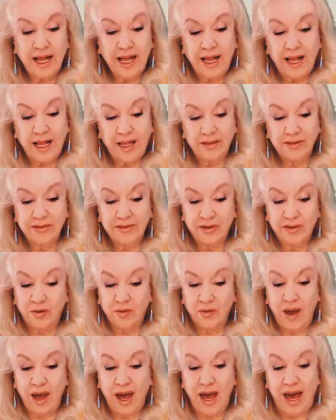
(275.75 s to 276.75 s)

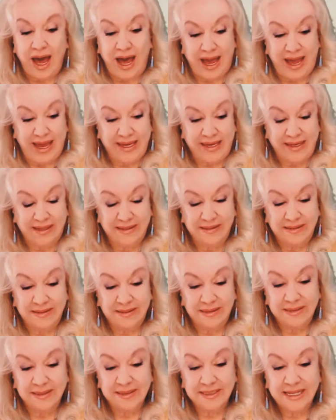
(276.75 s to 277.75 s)
Although I,
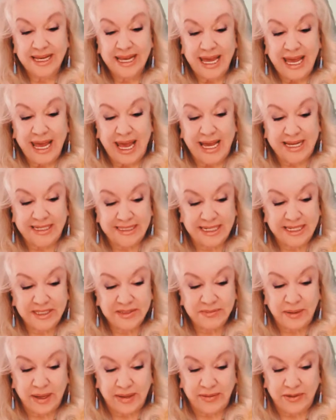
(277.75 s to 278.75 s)
as
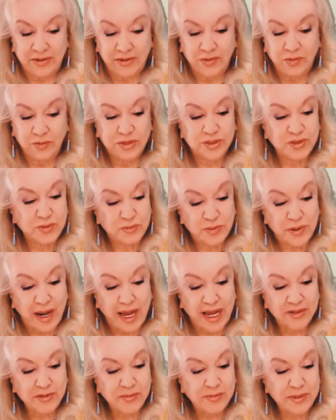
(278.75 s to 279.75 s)
his mother, was
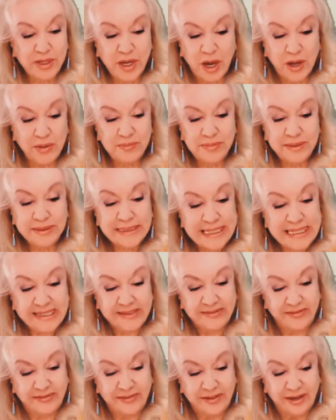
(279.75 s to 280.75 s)
proud beyond
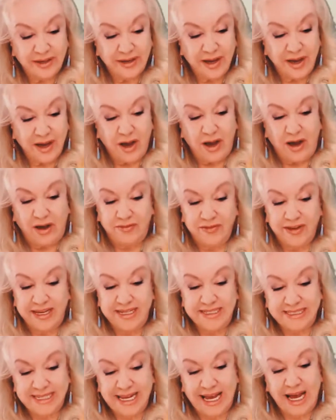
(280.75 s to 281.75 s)
belief of
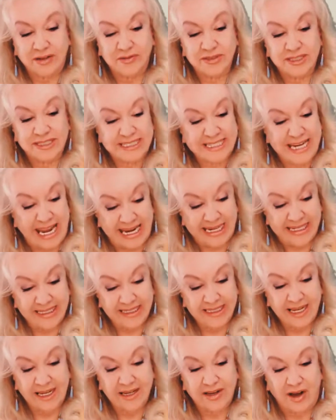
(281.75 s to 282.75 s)
his
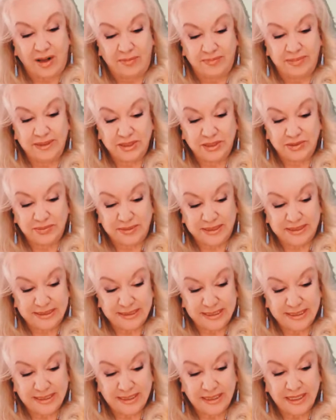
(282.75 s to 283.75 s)
outstanding
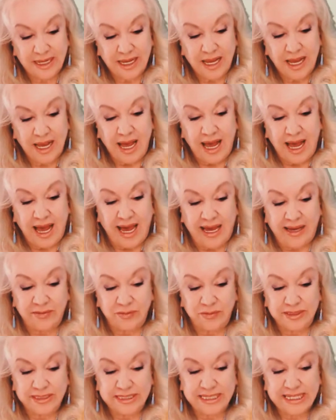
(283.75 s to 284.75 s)
accomplishments, I
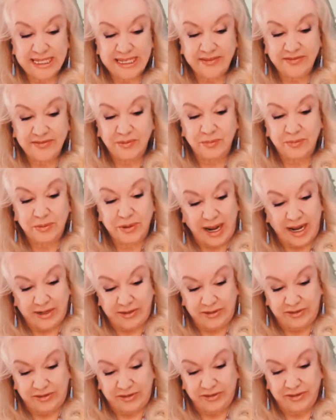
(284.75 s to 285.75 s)
was even
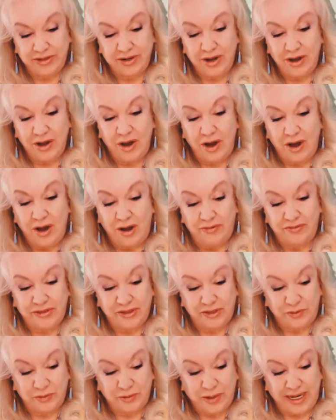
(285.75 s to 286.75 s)
prouder of
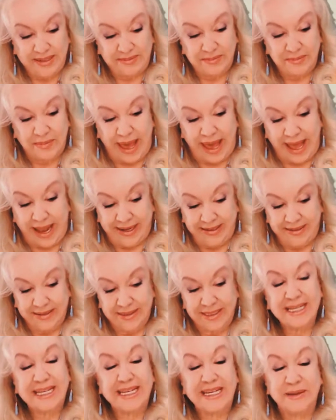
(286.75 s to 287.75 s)
the great man
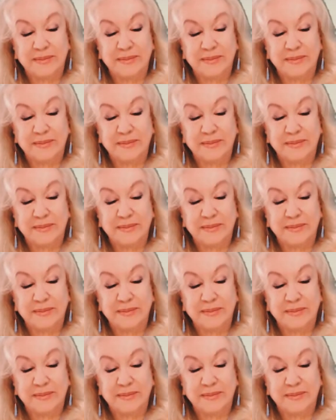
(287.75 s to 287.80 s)
he